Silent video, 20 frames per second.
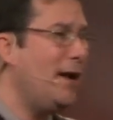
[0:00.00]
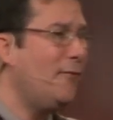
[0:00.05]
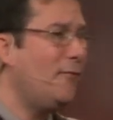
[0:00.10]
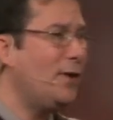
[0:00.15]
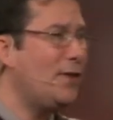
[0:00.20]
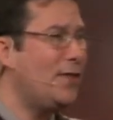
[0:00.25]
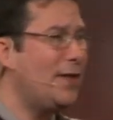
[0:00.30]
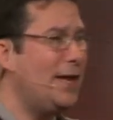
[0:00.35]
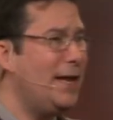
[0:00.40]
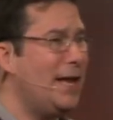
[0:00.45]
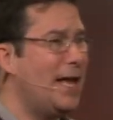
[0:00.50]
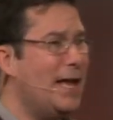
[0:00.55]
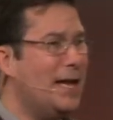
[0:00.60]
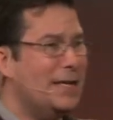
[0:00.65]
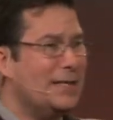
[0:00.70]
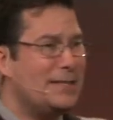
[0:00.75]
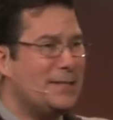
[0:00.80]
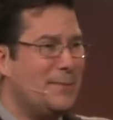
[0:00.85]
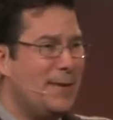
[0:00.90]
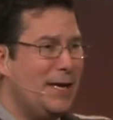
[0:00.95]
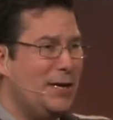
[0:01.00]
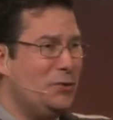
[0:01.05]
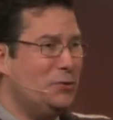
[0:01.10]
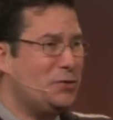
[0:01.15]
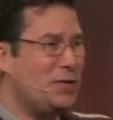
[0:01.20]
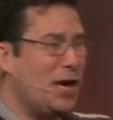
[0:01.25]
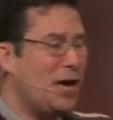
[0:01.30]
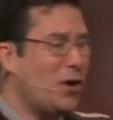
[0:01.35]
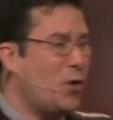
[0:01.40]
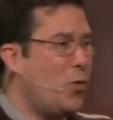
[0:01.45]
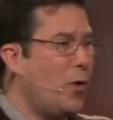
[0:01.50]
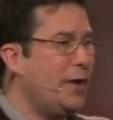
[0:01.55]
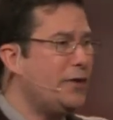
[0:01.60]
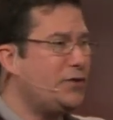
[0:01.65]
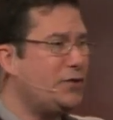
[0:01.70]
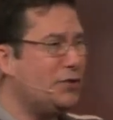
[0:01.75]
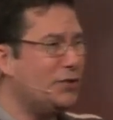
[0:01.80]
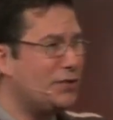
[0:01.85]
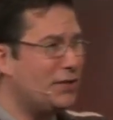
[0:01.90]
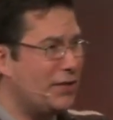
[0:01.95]
everything, somebody who's got
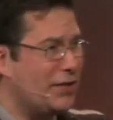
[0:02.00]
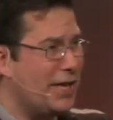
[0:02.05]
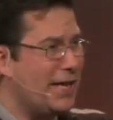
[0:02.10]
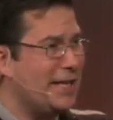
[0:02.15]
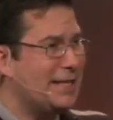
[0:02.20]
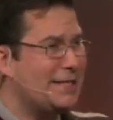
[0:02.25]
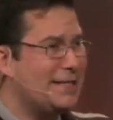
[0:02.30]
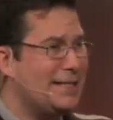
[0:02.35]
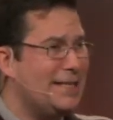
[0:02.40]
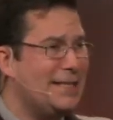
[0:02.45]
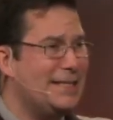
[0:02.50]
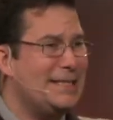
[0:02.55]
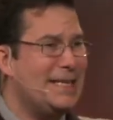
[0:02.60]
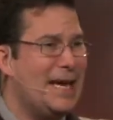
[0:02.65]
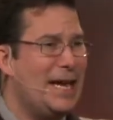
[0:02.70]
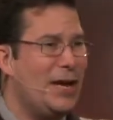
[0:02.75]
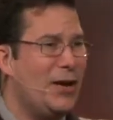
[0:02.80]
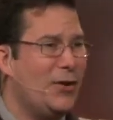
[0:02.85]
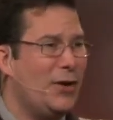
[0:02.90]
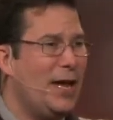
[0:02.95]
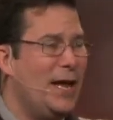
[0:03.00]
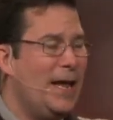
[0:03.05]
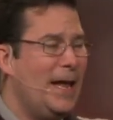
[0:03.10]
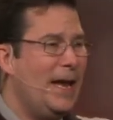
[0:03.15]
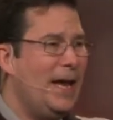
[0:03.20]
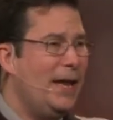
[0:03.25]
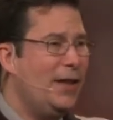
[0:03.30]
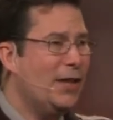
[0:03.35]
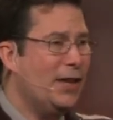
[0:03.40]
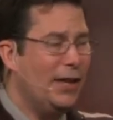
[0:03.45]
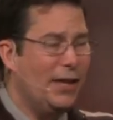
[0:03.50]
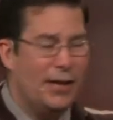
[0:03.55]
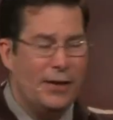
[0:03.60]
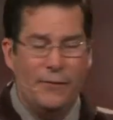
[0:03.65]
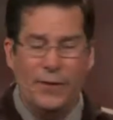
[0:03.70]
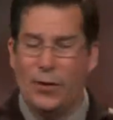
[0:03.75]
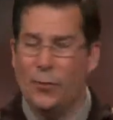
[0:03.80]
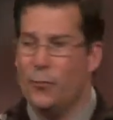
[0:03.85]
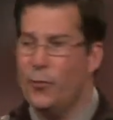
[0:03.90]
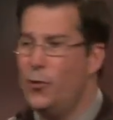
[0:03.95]
questions that they can sit down in the
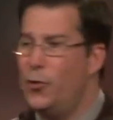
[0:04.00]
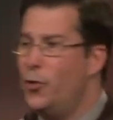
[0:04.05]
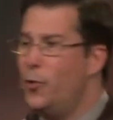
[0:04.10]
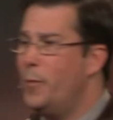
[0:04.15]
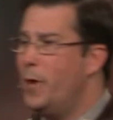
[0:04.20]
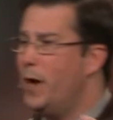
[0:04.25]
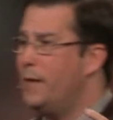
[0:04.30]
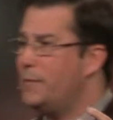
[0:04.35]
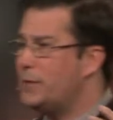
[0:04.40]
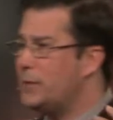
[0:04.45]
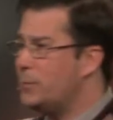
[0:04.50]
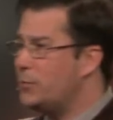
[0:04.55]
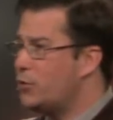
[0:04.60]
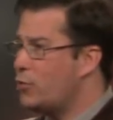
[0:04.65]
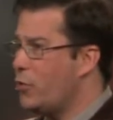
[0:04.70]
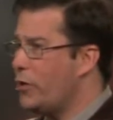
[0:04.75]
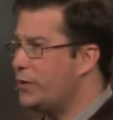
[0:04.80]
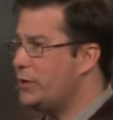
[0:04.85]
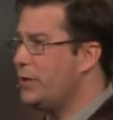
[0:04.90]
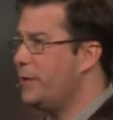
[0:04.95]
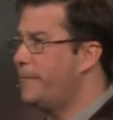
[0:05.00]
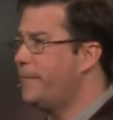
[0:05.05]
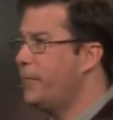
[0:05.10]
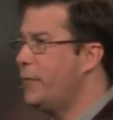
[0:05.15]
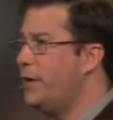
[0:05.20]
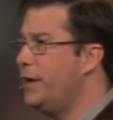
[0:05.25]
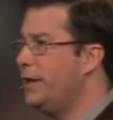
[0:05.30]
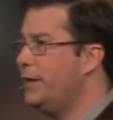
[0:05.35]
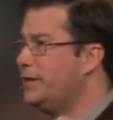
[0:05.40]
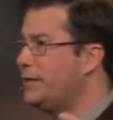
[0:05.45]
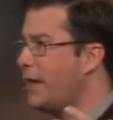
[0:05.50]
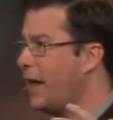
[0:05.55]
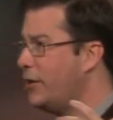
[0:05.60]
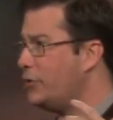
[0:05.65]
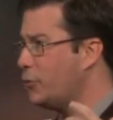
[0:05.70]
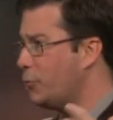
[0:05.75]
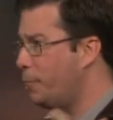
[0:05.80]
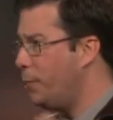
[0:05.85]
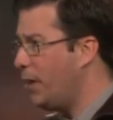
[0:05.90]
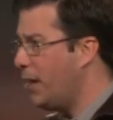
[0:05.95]
living room of some trusted friends
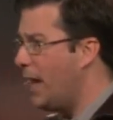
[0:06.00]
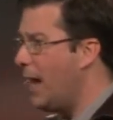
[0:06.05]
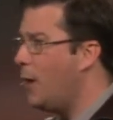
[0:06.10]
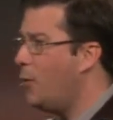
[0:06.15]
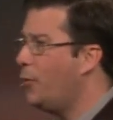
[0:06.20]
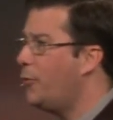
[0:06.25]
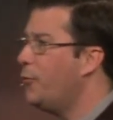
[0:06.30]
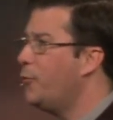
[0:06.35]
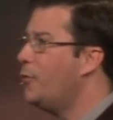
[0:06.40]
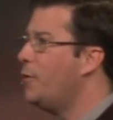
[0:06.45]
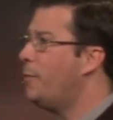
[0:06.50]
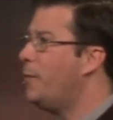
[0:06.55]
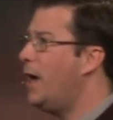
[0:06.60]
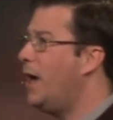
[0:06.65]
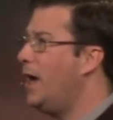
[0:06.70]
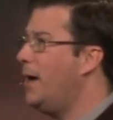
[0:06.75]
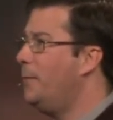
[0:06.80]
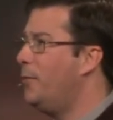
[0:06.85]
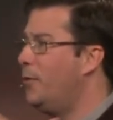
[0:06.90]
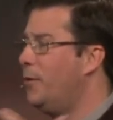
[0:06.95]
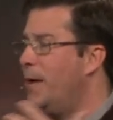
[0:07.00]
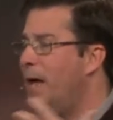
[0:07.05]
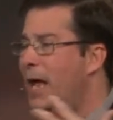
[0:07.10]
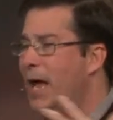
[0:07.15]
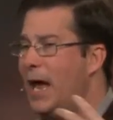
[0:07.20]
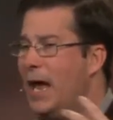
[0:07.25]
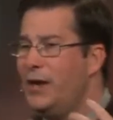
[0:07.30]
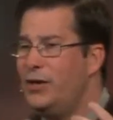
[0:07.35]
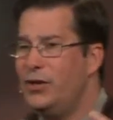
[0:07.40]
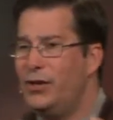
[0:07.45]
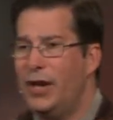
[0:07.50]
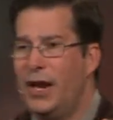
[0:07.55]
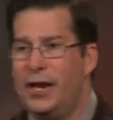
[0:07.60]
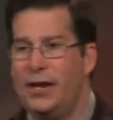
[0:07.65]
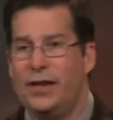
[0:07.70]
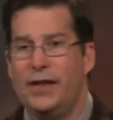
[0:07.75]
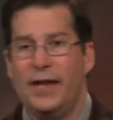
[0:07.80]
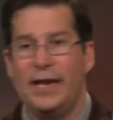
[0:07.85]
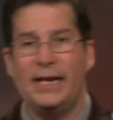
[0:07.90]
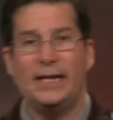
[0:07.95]
as you're plowing through the Bible and,
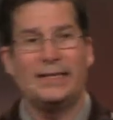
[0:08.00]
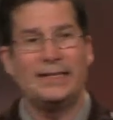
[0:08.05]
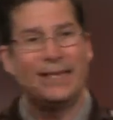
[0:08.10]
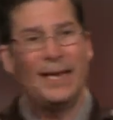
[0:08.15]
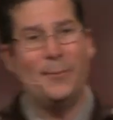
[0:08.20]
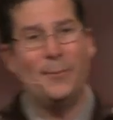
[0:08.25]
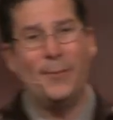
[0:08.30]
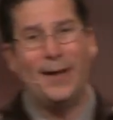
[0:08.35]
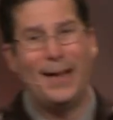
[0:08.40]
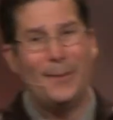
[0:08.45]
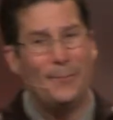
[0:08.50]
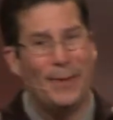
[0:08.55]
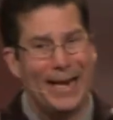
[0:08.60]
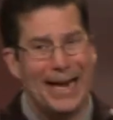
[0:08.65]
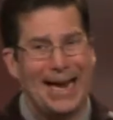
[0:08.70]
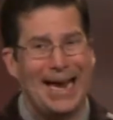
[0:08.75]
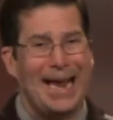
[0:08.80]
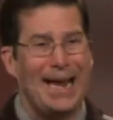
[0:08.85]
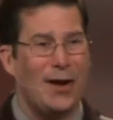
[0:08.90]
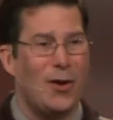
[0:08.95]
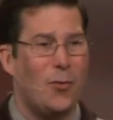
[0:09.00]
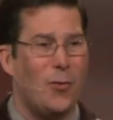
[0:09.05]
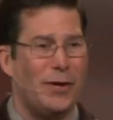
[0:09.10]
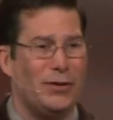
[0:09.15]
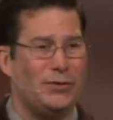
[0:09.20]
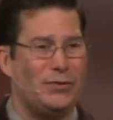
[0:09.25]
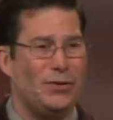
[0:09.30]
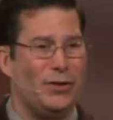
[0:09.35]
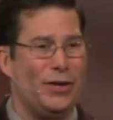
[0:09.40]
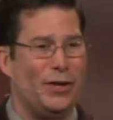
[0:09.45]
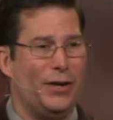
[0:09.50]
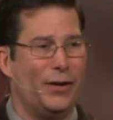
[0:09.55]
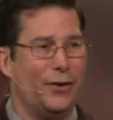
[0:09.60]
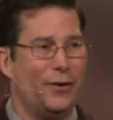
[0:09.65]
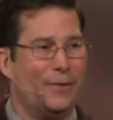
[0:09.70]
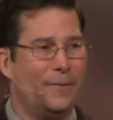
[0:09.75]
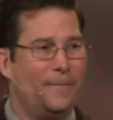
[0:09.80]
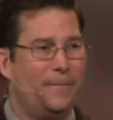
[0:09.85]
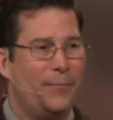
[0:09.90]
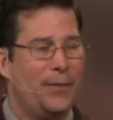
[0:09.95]
and they can say, But I got a question
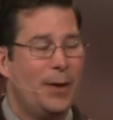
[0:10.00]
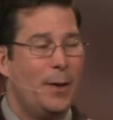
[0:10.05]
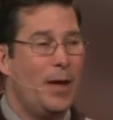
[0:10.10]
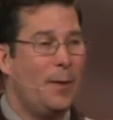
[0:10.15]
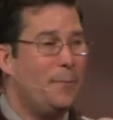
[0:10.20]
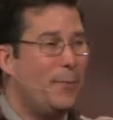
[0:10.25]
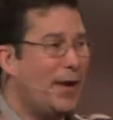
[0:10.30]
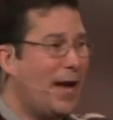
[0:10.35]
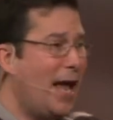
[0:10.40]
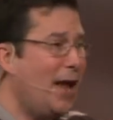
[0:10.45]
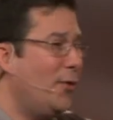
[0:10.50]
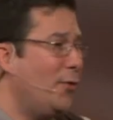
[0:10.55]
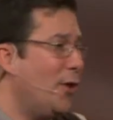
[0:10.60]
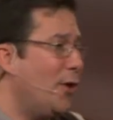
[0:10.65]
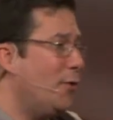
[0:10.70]
here. Uh, but I don't